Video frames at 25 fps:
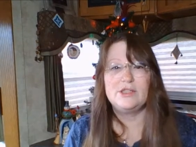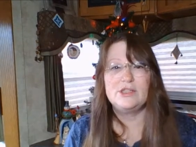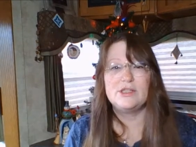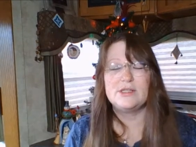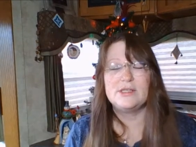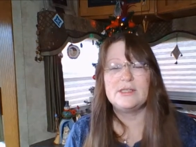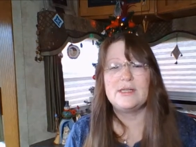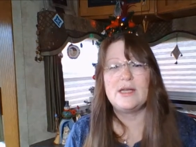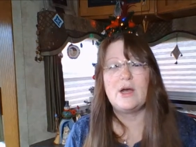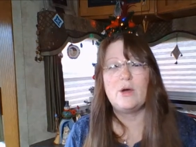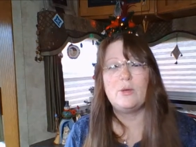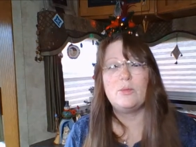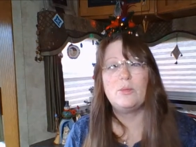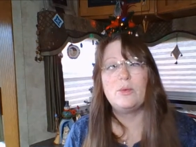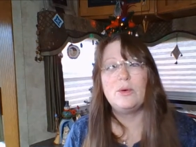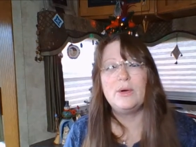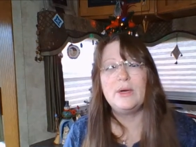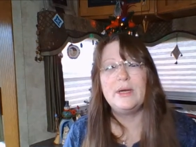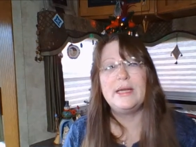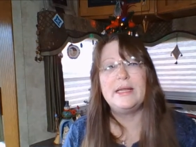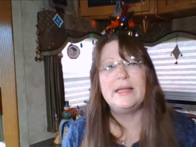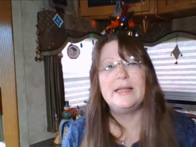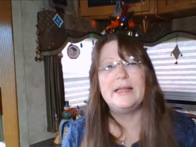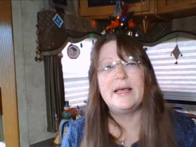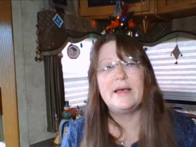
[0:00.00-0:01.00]
just how
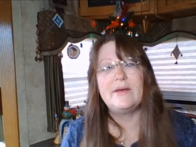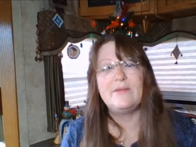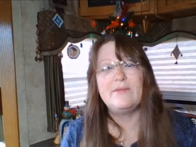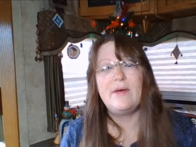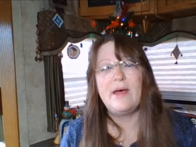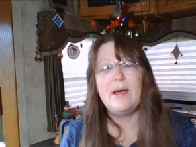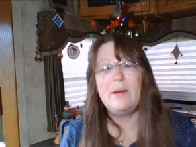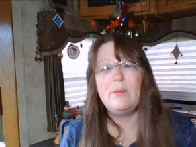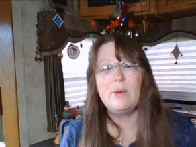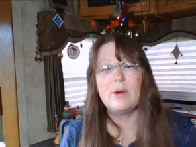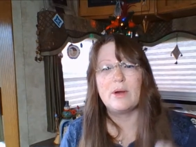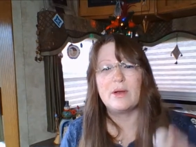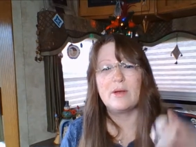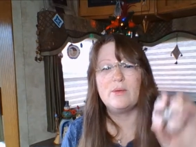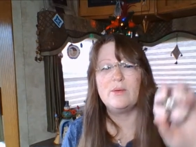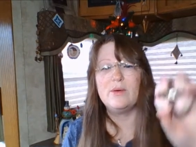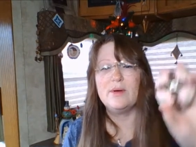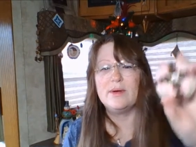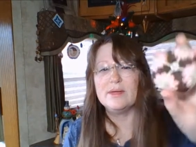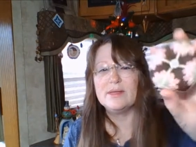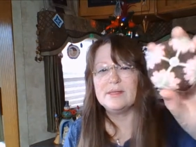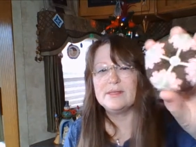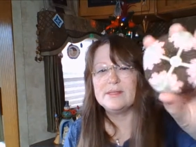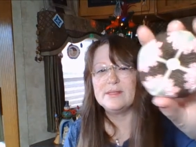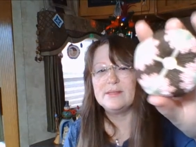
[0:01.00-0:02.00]
pretty that fabric
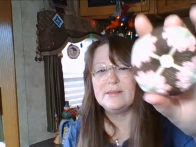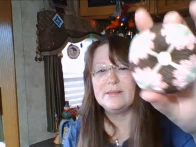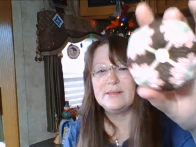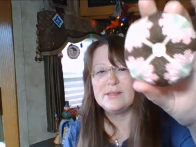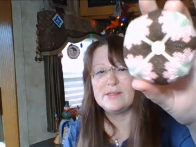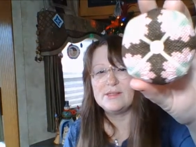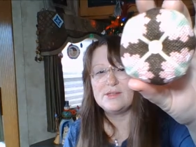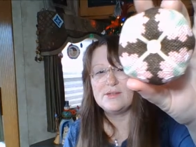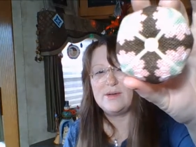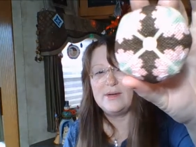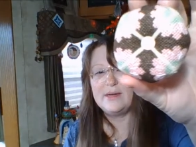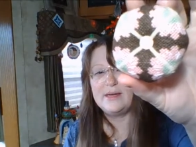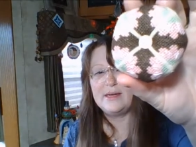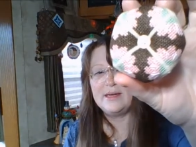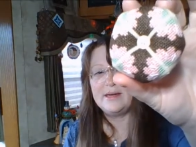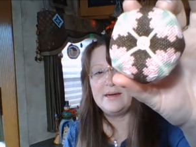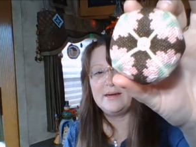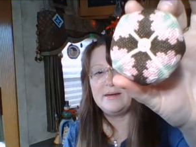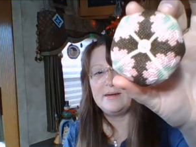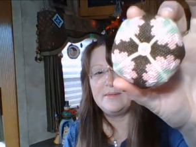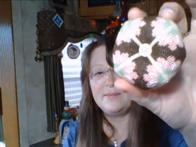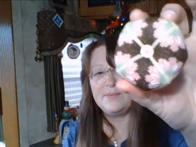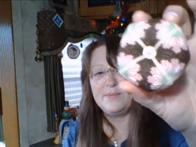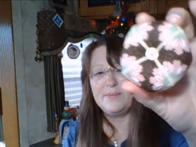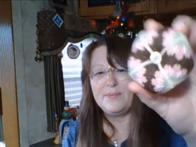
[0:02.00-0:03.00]
was, this right
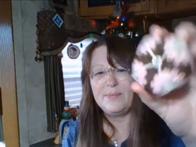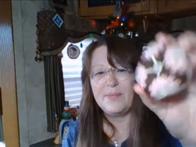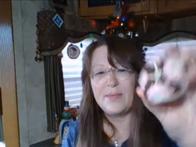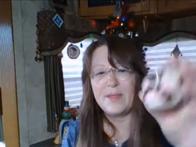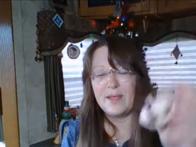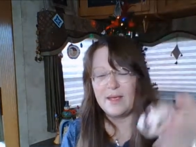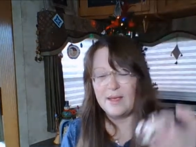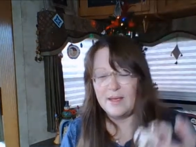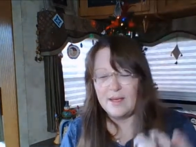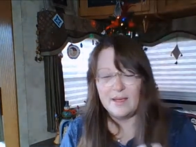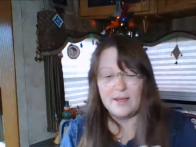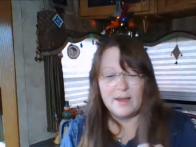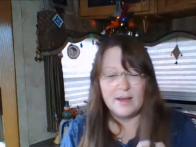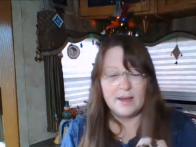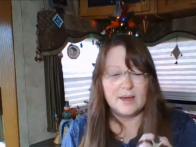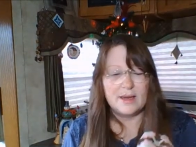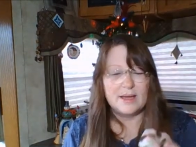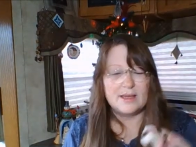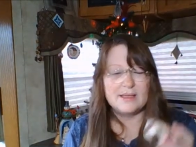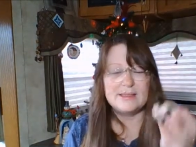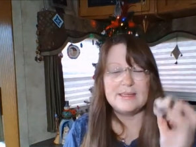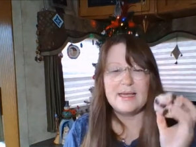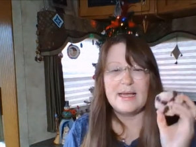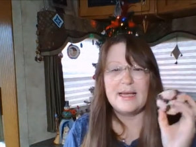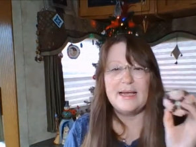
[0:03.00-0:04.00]
here.
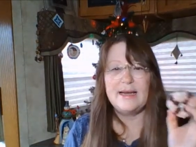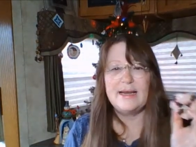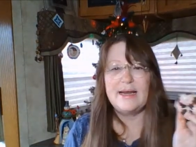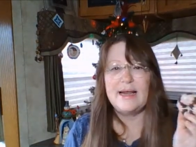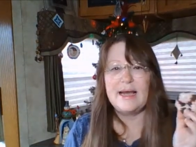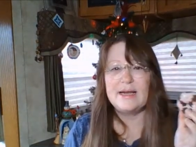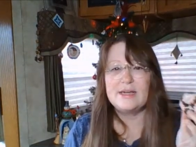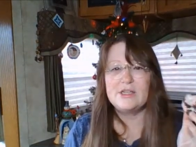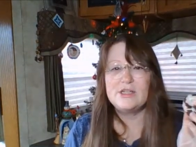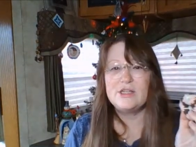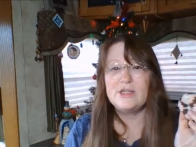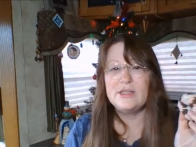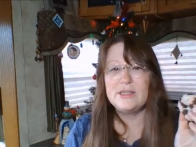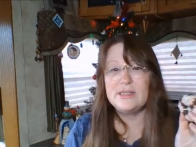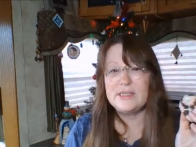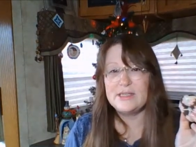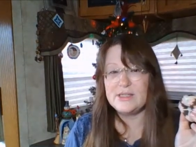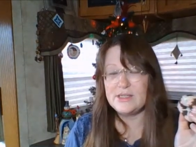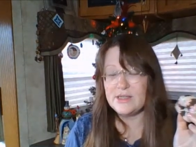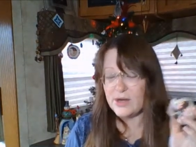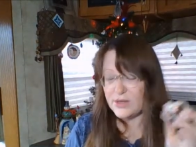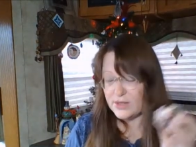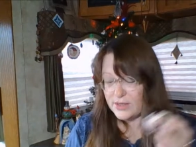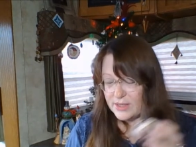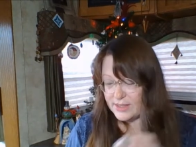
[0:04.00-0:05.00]
Because I had actually
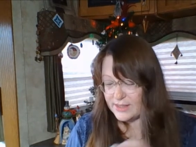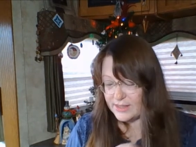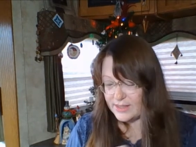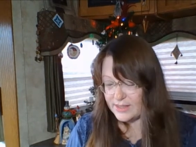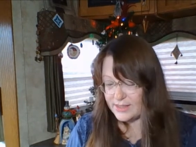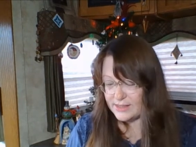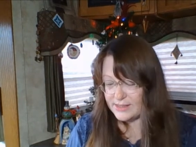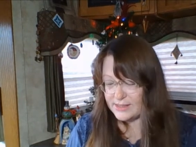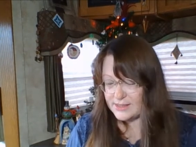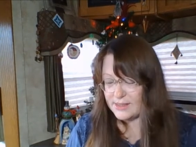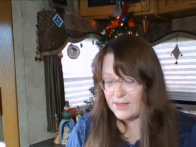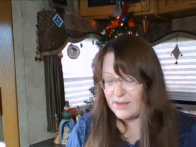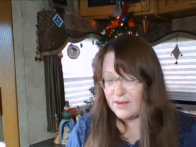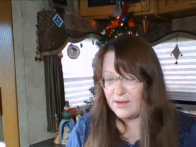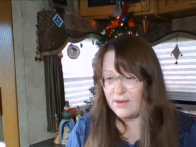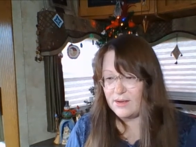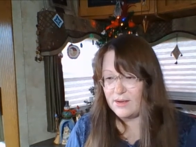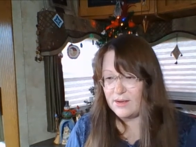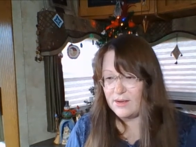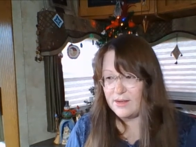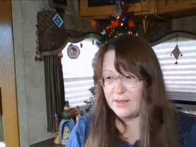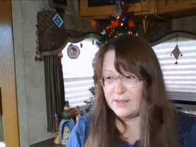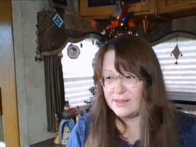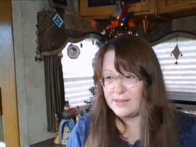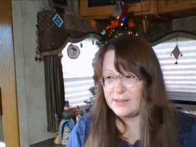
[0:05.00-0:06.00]
started this
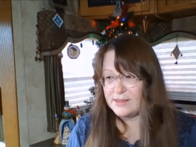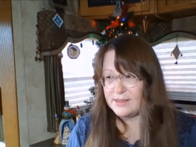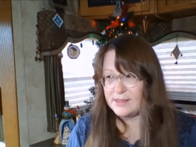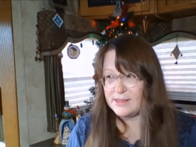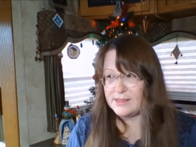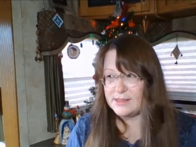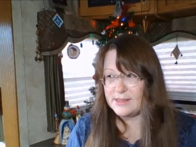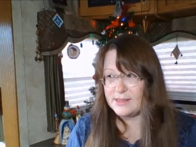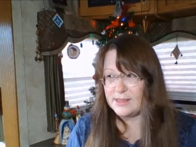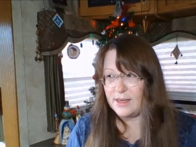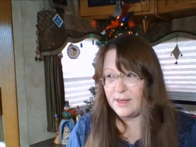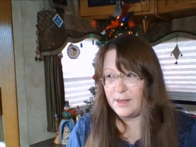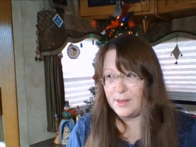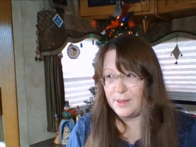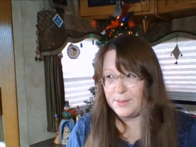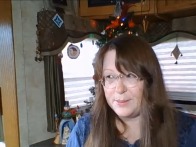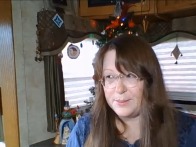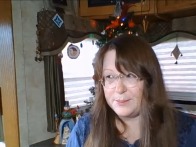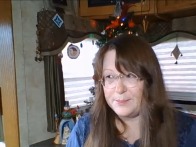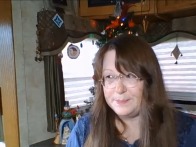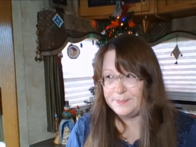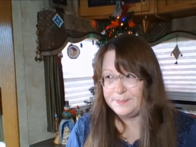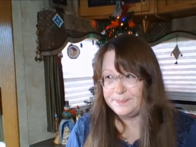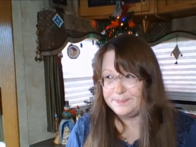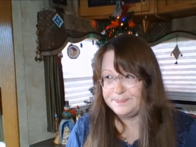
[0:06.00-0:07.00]
on
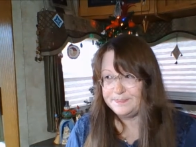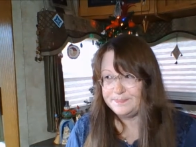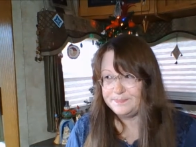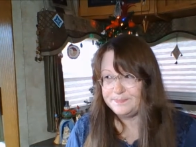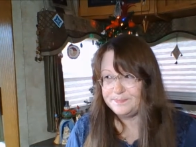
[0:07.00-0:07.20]
some,